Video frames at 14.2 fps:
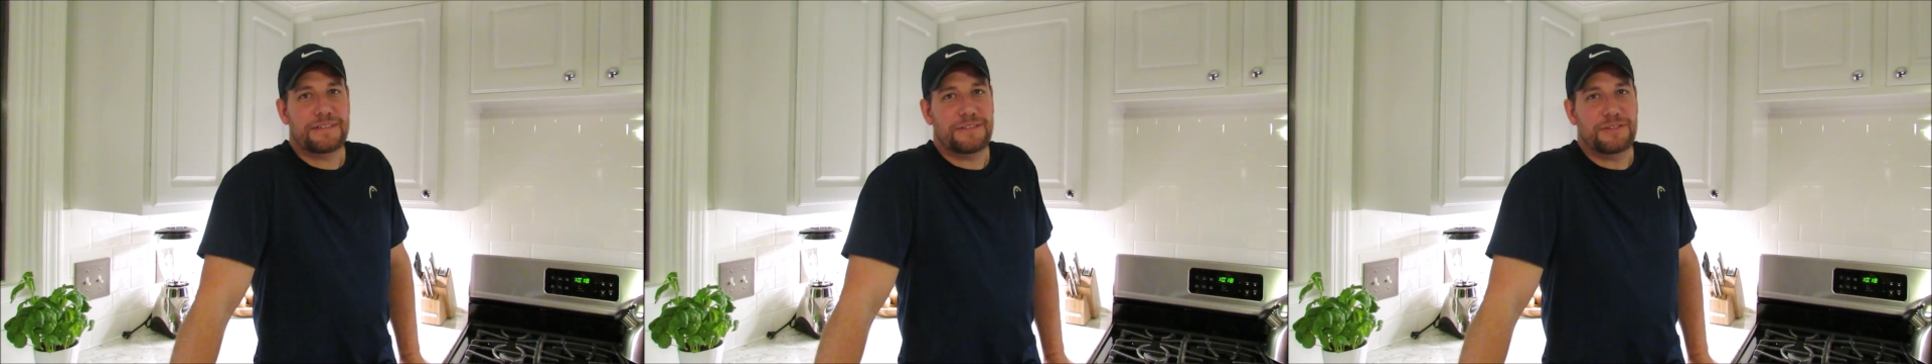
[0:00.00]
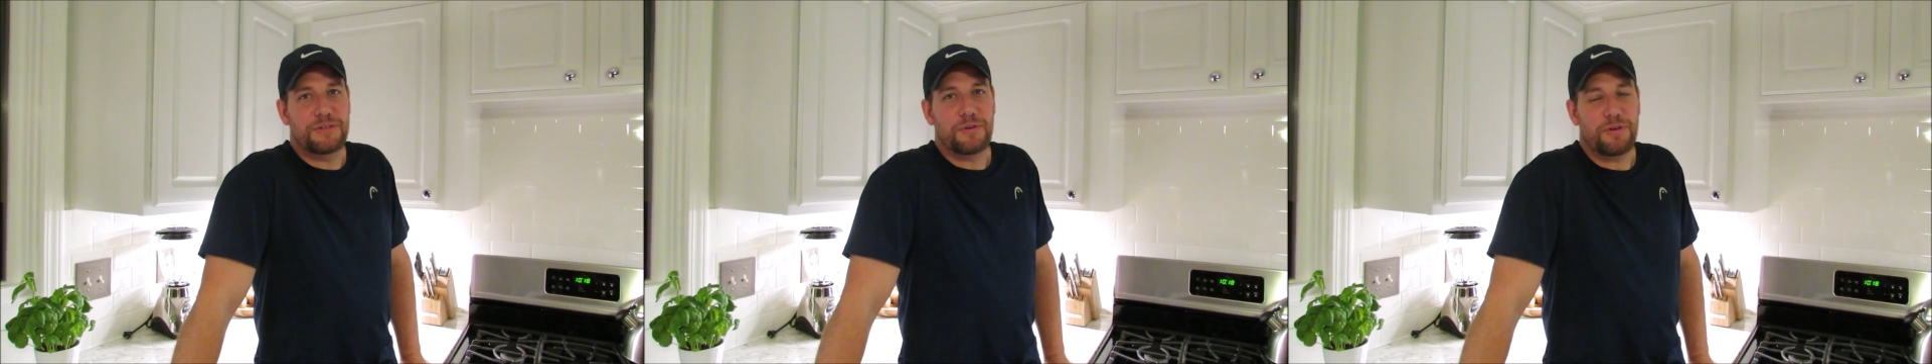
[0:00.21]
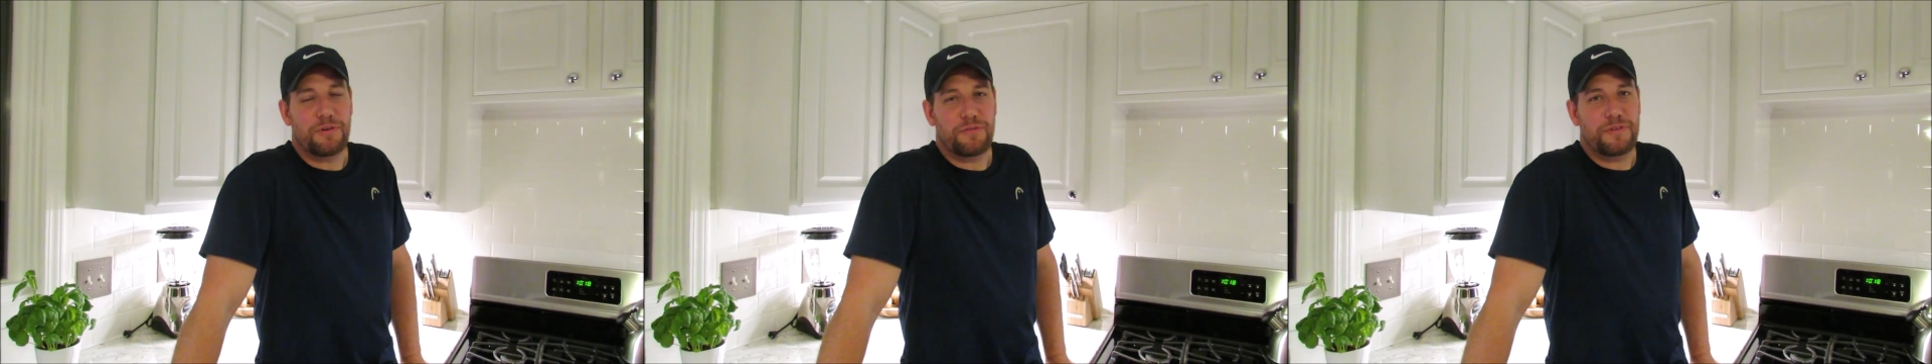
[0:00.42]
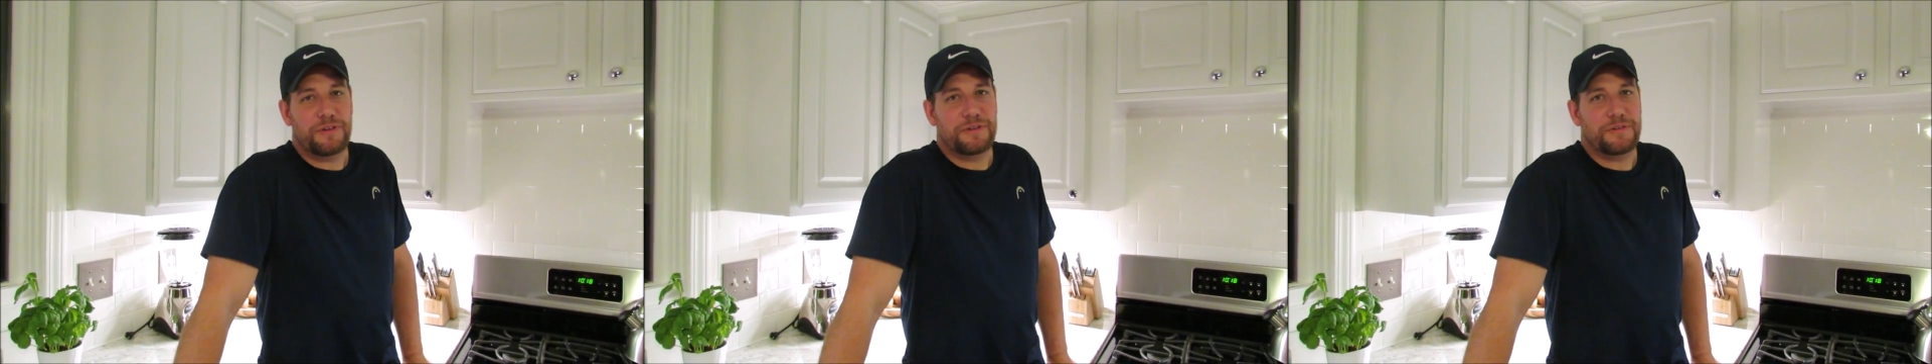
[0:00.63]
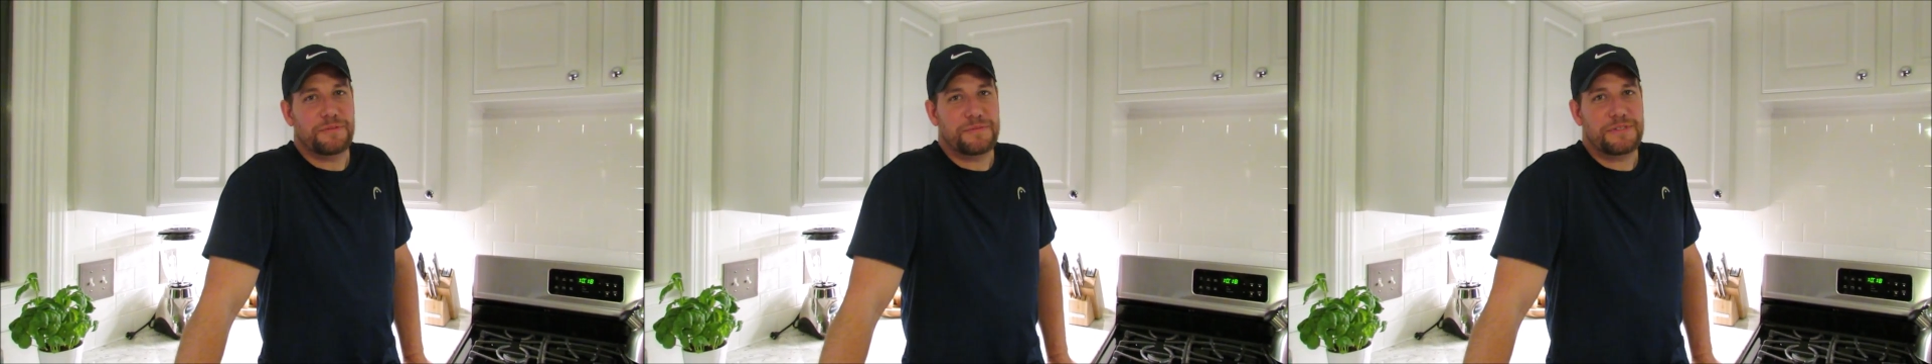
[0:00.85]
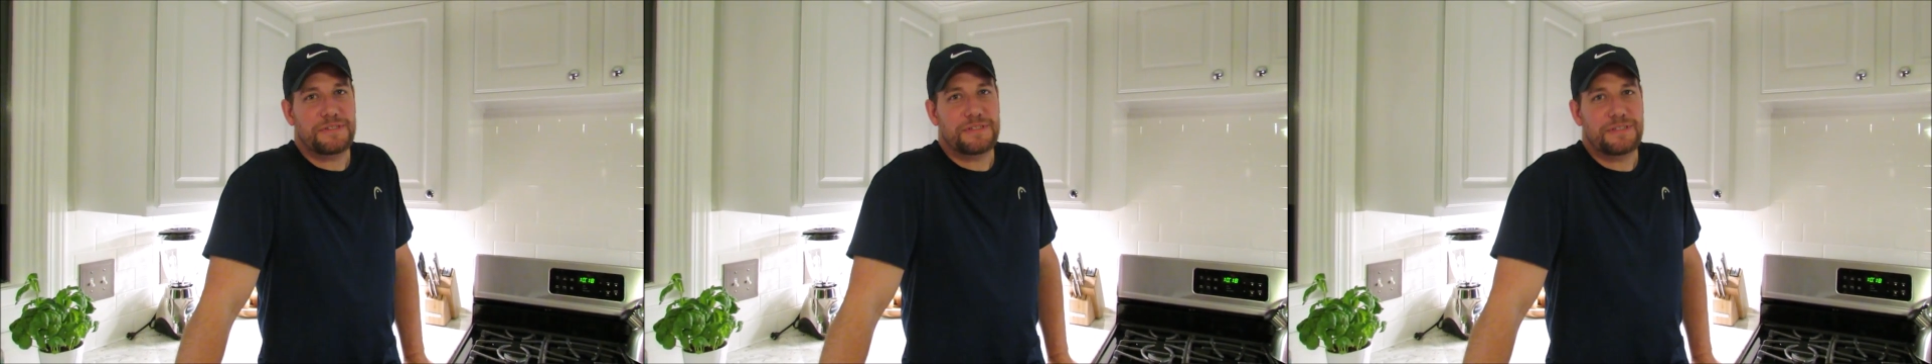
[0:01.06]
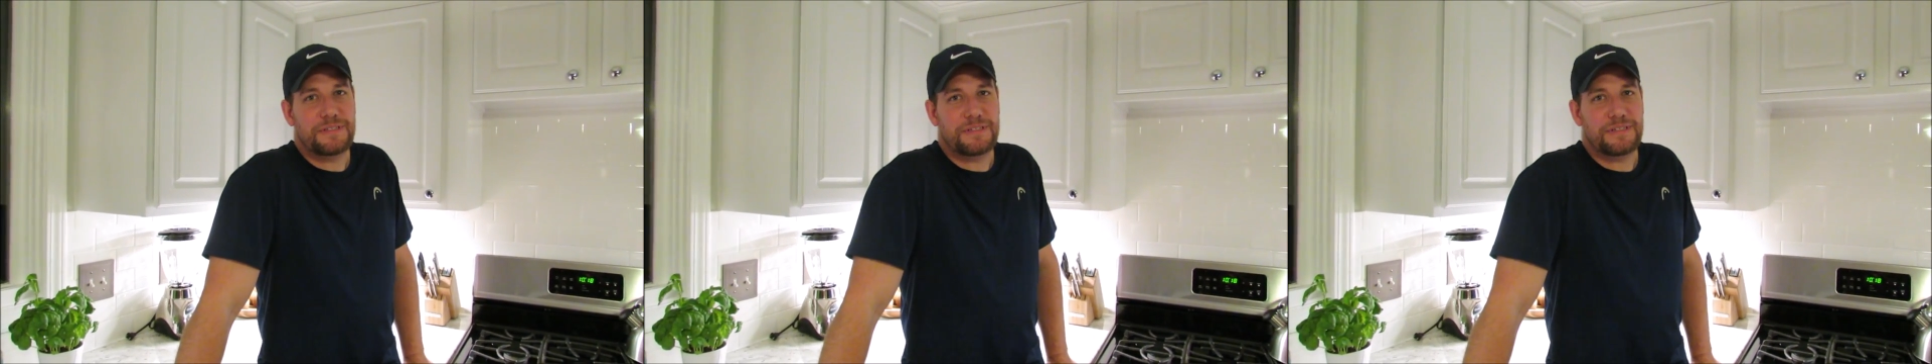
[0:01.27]
like
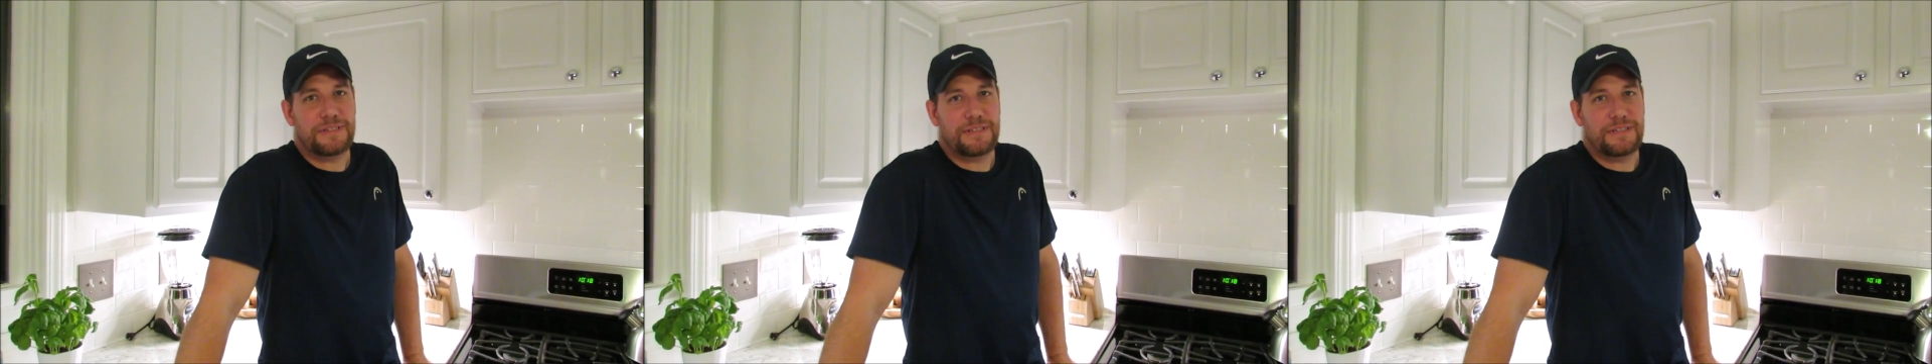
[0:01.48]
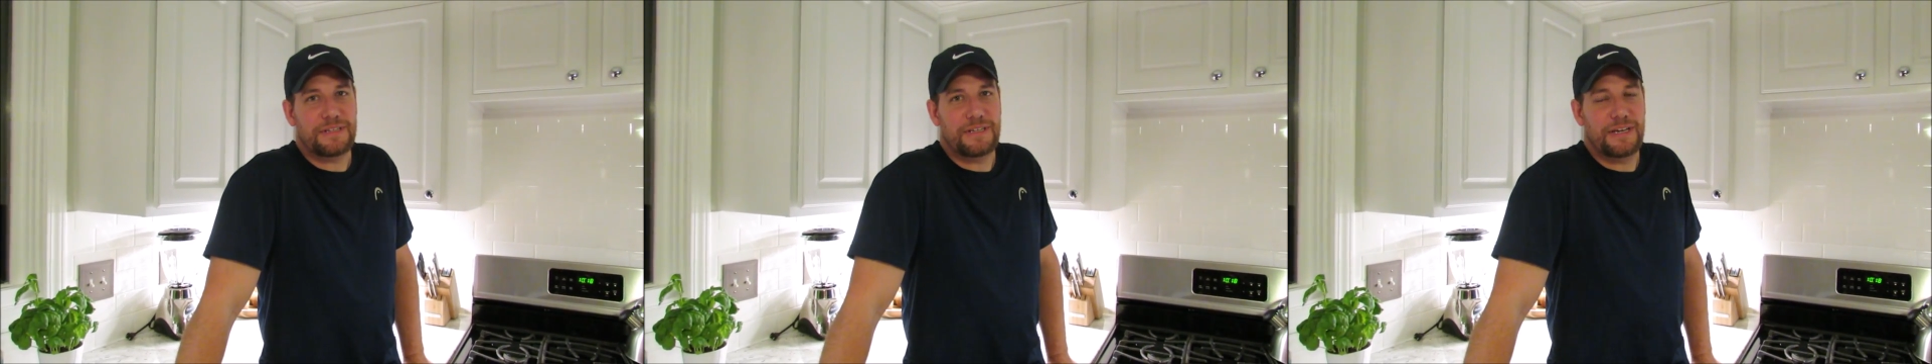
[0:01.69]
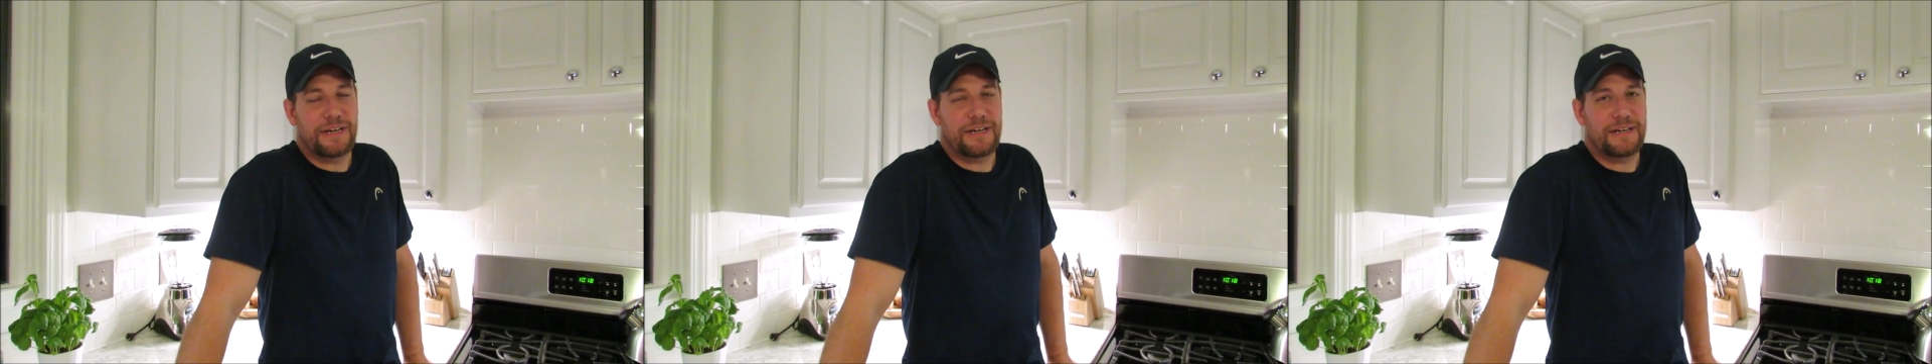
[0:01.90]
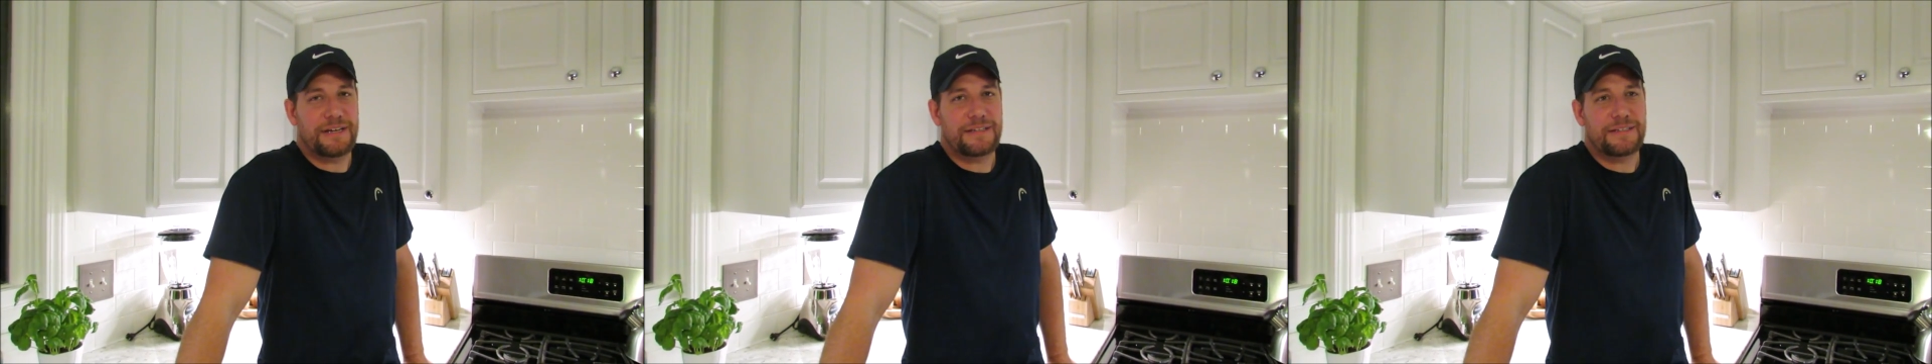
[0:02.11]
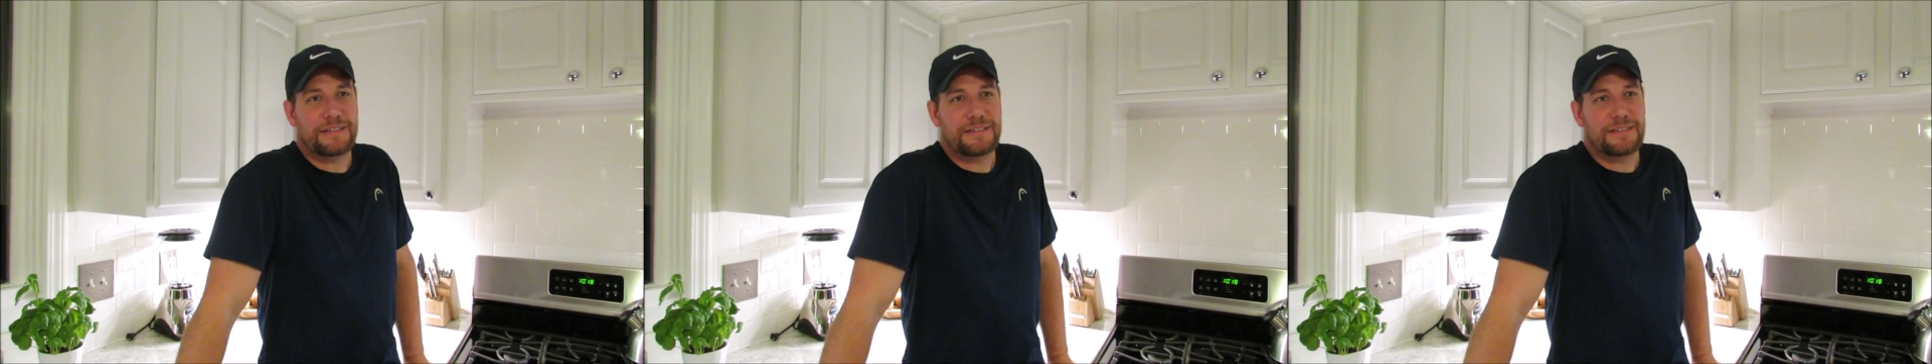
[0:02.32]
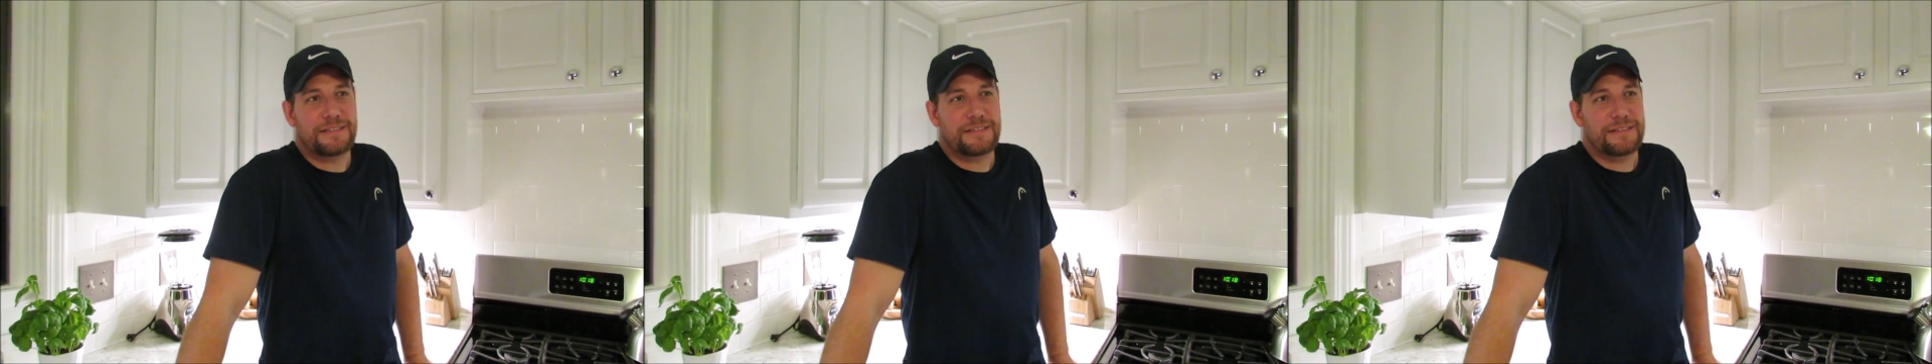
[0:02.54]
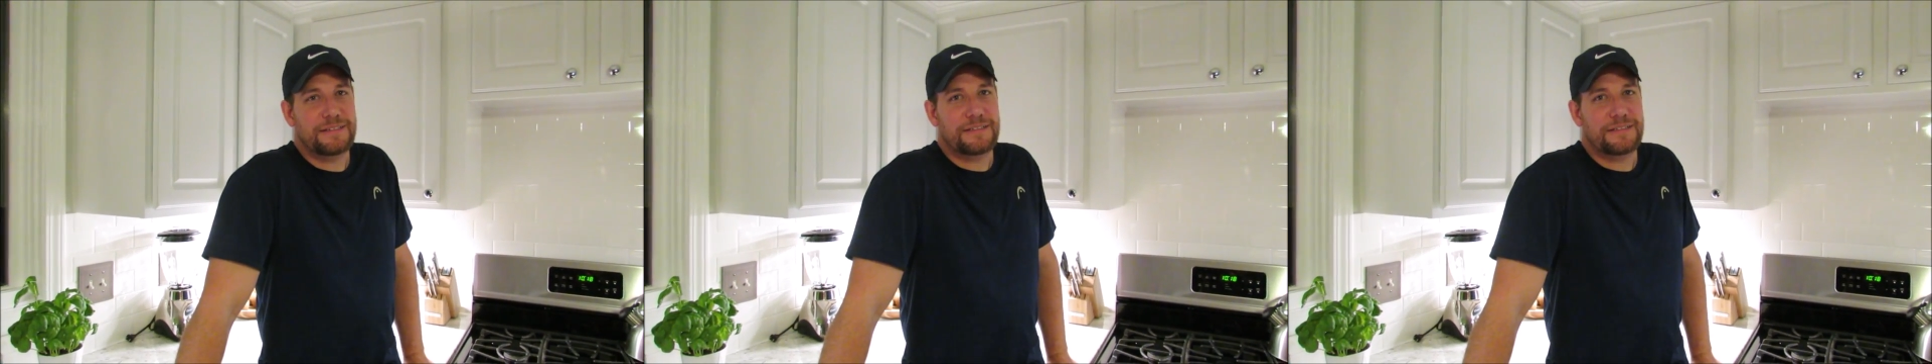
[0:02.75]
Titanic films. and stuff. Yeah, it's not on there.